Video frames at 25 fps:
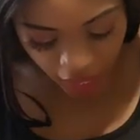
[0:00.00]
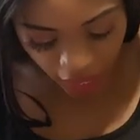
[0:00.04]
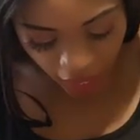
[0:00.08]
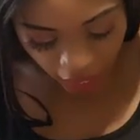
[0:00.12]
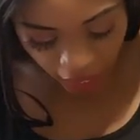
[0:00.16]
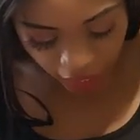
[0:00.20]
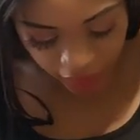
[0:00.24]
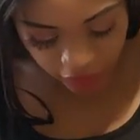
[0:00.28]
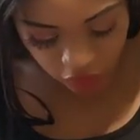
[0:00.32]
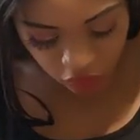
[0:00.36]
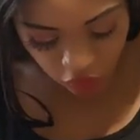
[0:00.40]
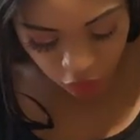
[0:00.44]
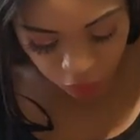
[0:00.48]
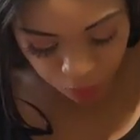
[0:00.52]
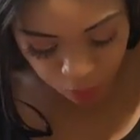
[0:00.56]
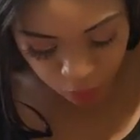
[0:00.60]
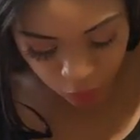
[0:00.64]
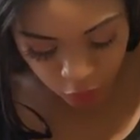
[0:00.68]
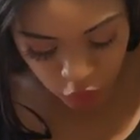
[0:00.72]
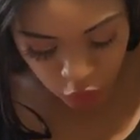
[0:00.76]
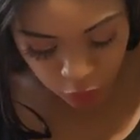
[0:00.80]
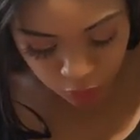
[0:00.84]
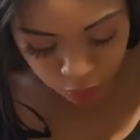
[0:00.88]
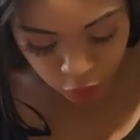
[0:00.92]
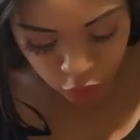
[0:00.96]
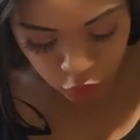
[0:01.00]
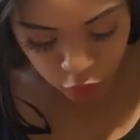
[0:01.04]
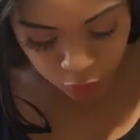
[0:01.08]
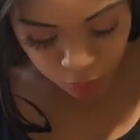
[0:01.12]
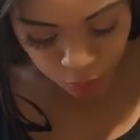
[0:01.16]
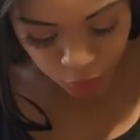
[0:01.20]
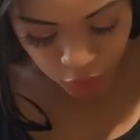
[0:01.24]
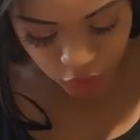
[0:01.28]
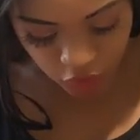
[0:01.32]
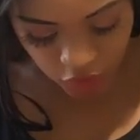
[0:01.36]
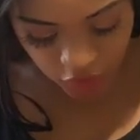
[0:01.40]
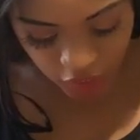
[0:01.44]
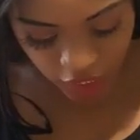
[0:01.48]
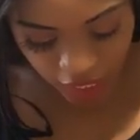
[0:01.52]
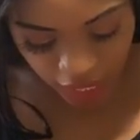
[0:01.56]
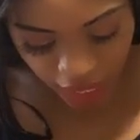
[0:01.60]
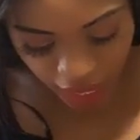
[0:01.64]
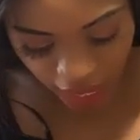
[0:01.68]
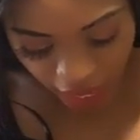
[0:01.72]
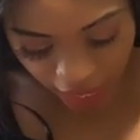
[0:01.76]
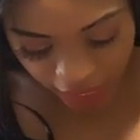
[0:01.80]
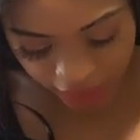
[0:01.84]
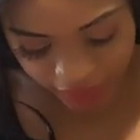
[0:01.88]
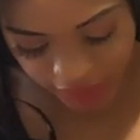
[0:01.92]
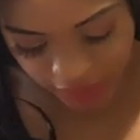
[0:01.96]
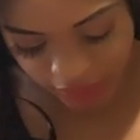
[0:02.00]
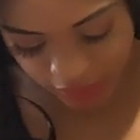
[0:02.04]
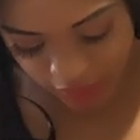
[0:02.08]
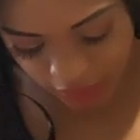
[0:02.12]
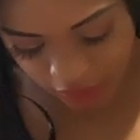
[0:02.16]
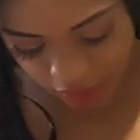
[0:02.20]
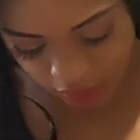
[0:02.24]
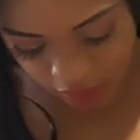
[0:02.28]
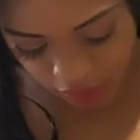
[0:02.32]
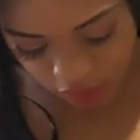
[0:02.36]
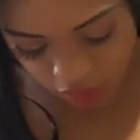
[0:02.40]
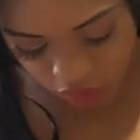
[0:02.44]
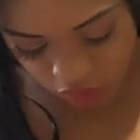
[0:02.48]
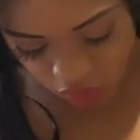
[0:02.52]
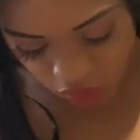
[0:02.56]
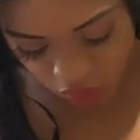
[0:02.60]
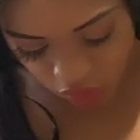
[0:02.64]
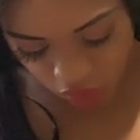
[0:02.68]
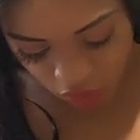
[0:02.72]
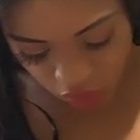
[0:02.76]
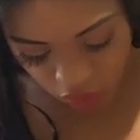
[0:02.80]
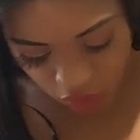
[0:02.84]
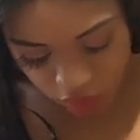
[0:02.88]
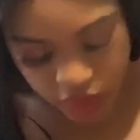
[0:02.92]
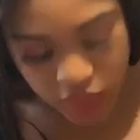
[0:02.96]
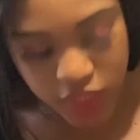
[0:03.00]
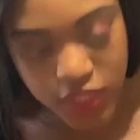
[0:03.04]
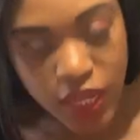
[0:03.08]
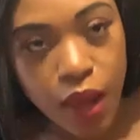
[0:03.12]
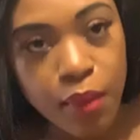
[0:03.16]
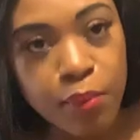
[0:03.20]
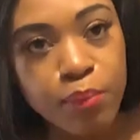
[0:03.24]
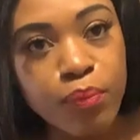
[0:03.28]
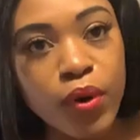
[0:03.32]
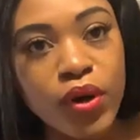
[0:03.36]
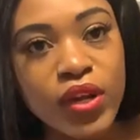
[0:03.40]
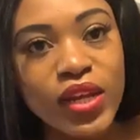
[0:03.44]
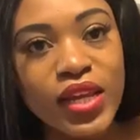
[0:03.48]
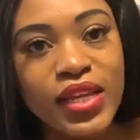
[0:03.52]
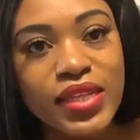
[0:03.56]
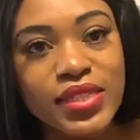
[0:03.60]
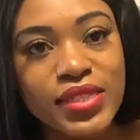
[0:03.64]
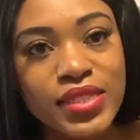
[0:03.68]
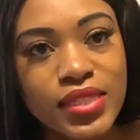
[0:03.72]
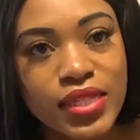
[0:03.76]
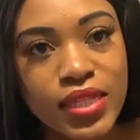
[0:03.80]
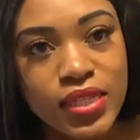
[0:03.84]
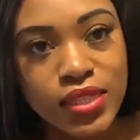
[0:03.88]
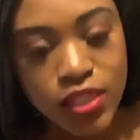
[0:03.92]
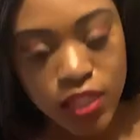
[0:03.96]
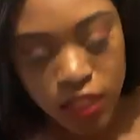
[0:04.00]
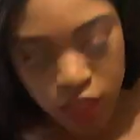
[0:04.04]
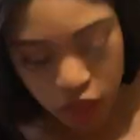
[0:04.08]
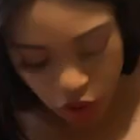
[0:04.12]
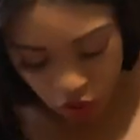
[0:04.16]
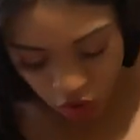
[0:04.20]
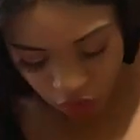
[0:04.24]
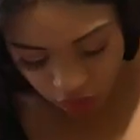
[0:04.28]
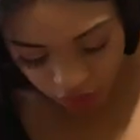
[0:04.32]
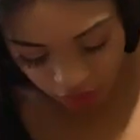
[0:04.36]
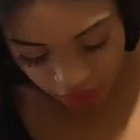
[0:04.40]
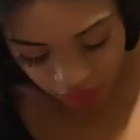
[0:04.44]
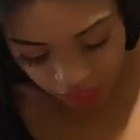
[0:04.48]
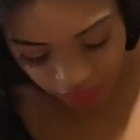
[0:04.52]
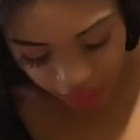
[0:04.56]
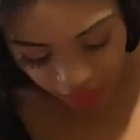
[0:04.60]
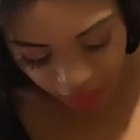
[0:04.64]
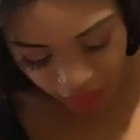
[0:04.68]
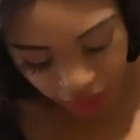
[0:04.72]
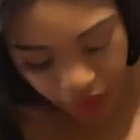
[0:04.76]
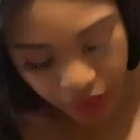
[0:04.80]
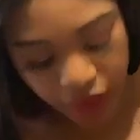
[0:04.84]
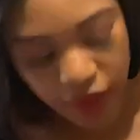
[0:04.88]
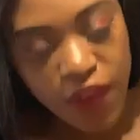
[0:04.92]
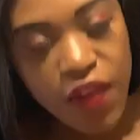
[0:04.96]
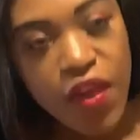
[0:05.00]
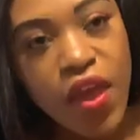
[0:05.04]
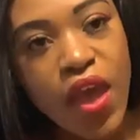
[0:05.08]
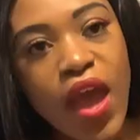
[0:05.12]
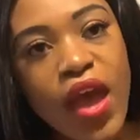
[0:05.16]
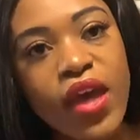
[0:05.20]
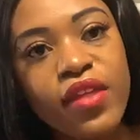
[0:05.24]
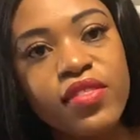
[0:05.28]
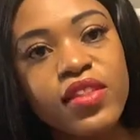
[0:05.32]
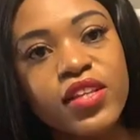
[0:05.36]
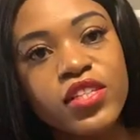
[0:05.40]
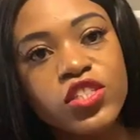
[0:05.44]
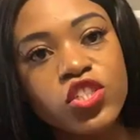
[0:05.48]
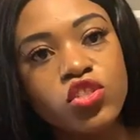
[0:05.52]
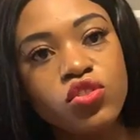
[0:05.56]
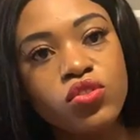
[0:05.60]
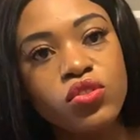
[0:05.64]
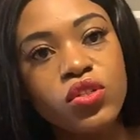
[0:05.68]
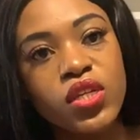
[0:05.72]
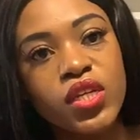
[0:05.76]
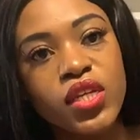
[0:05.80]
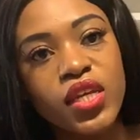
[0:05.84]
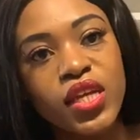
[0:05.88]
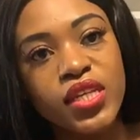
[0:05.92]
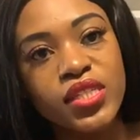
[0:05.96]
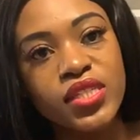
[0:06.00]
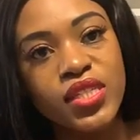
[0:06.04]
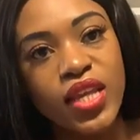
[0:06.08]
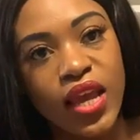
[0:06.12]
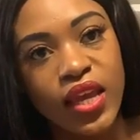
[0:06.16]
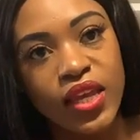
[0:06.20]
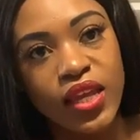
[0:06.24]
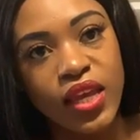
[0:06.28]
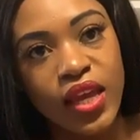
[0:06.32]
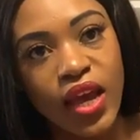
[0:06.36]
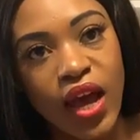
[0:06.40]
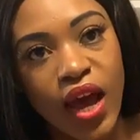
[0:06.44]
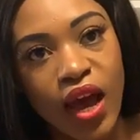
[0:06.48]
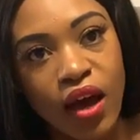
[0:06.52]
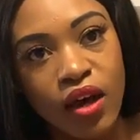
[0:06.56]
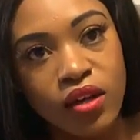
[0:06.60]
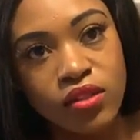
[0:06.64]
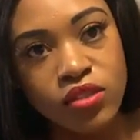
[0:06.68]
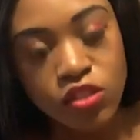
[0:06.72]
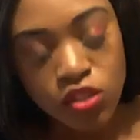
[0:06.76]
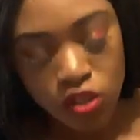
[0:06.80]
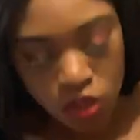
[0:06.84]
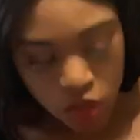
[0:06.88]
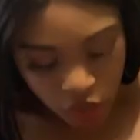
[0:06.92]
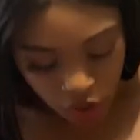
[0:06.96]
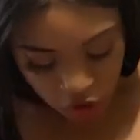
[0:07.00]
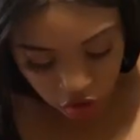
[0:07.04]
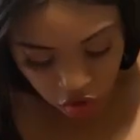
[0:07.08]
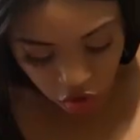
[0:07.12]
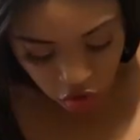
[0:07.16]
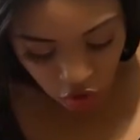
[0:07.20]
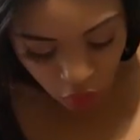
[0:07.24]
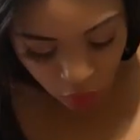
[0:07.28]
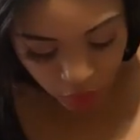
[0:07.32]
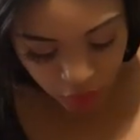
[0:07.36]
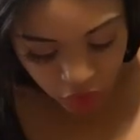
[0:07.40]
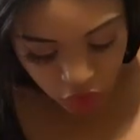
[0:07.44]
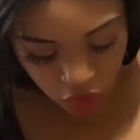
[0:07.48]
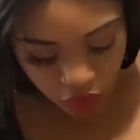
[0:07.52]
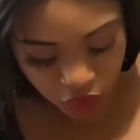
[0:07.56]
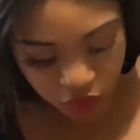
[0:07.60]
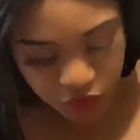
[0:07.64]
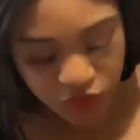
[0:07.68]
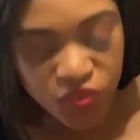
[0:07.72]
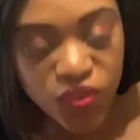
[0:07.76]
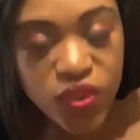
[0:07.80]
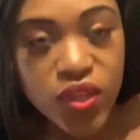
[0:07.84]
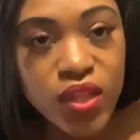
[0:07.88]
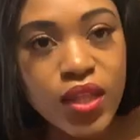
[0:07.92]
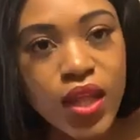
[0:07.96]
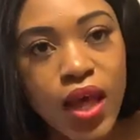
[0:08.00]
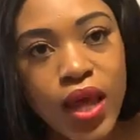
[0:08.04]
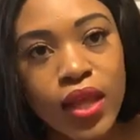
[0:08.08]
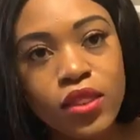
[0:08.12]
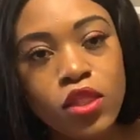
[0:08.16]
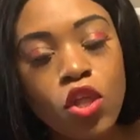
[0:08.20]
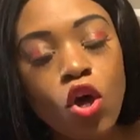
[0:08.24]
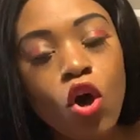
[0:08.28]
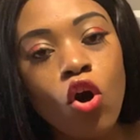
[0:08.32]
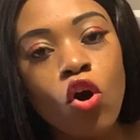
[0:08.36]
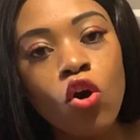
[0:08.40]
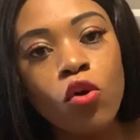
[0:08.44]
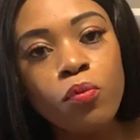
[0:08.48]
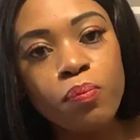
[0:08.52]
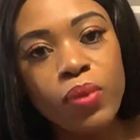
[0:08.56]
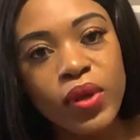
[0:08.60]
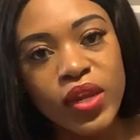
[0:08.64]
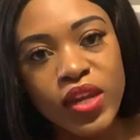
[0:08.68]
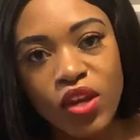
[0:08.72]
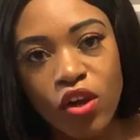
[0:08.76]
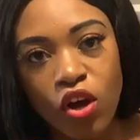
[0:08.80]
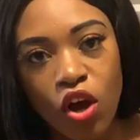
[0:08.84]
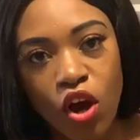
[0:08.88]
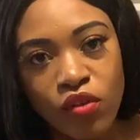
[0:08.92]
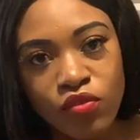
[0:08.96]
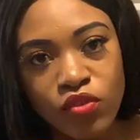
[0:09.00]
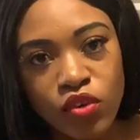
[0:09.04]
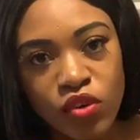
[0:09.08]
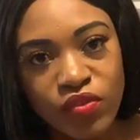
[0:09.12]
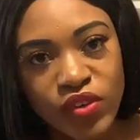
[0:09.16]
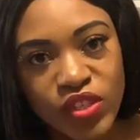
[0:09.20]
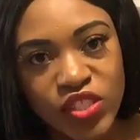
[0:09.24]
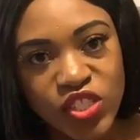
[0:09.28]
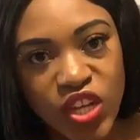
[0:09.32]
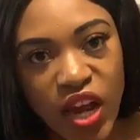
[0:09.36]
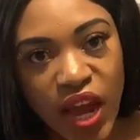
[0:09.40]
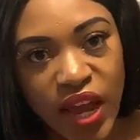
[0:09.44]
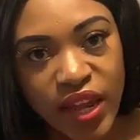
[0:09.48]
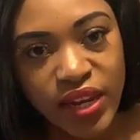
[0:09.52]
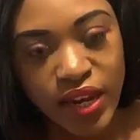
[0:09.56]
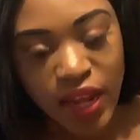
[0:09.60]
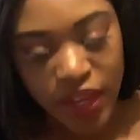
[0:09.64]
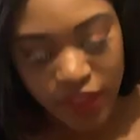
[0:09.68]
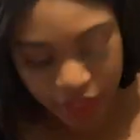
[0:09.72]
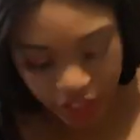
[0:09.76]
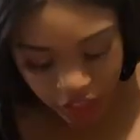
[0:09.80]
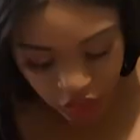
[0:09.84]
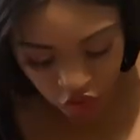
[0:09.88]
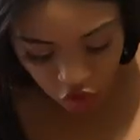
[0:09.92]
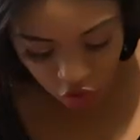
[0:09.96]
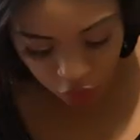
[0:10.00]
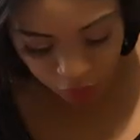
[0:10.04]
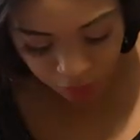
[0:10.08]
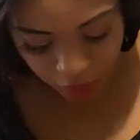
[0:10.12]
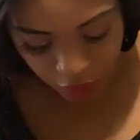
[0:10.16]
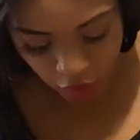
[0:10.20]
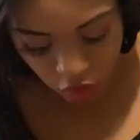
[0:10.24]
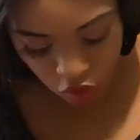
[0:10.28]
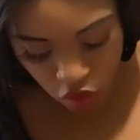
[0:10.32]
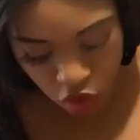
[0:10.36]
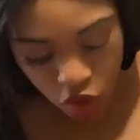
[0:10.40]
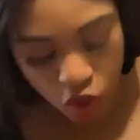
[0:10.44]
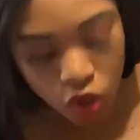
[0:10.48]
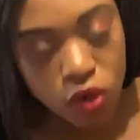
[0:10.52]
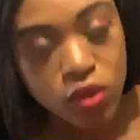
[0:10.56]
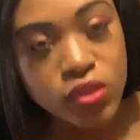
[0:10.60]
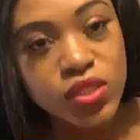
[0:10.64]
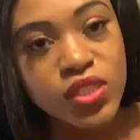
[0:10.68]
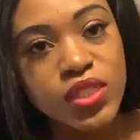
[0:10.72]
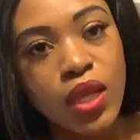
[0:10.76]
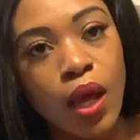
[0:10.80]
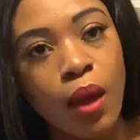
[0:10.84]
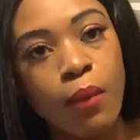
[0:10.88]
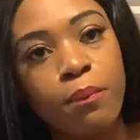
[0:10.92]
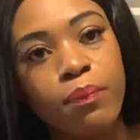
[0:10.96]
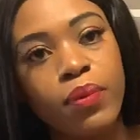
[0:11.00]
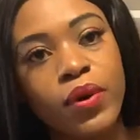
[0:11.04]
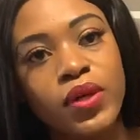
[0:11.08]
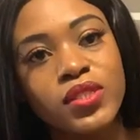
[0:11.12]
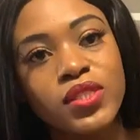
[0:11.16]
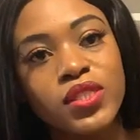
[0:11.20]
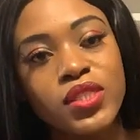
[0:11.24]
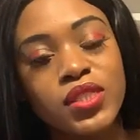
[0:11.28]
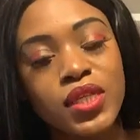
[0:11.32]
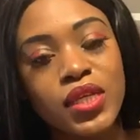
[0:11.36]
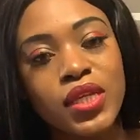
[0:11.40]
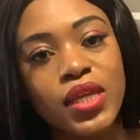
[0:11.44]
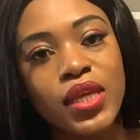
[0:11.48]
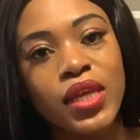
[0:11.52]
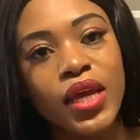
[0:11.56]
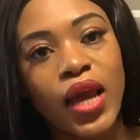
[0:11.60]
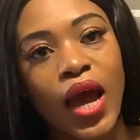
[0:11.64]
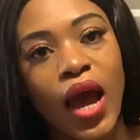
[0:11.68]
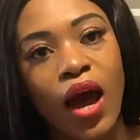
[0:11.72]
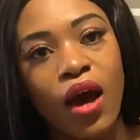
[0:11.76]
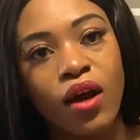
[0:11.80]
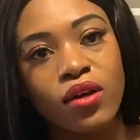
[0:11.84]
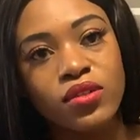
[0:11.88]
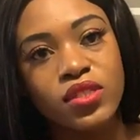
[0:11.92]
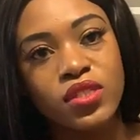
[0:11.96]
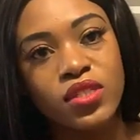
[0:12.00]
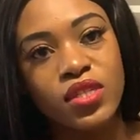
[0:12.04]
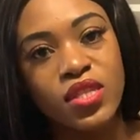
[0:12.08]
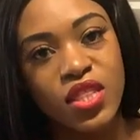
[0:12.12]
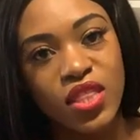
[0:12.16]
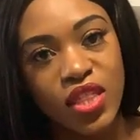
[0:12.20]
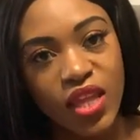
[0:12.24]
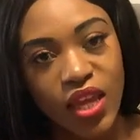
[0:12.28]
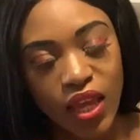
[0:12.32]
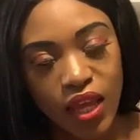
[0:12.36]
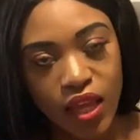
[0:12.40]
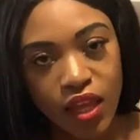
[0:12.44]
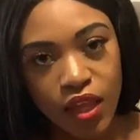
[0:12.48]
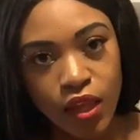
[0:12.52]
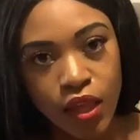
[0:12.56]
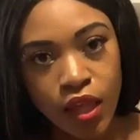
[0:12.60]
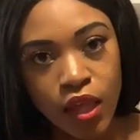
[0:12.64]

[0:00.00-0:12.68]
and you push, push, push until your tampon is sitting over there and the string is hanging out. So when you feel at the opening of your vagina, there should be no tampon sticking out there.